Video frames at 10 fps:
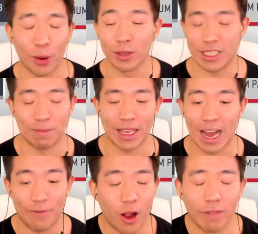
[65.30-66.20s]
pull something
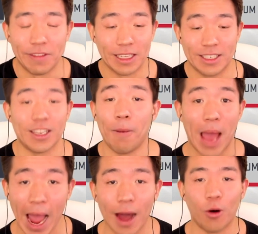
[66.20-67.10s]
out of all of this
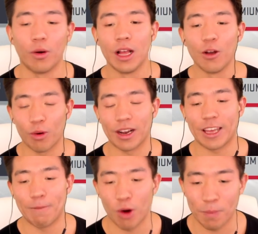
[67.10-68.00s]
somehow, we're going to
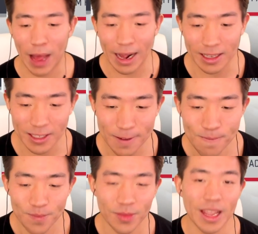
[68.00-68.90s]
get more packs.
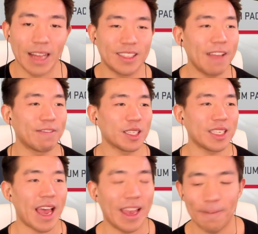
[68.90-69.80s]
Yeah, it's safe to
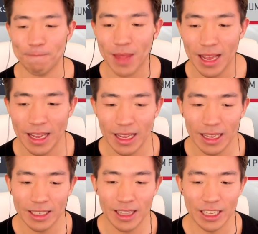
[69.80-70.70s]
say
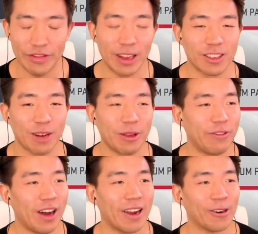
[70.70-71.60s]
this video is going to be
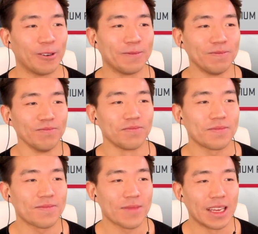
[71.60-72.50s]

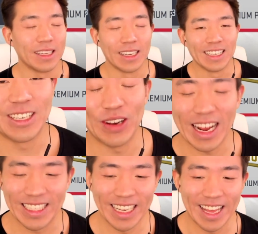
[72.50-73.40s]
fire. See what
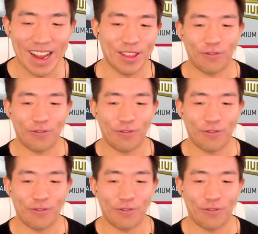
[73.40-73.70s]
I did there? The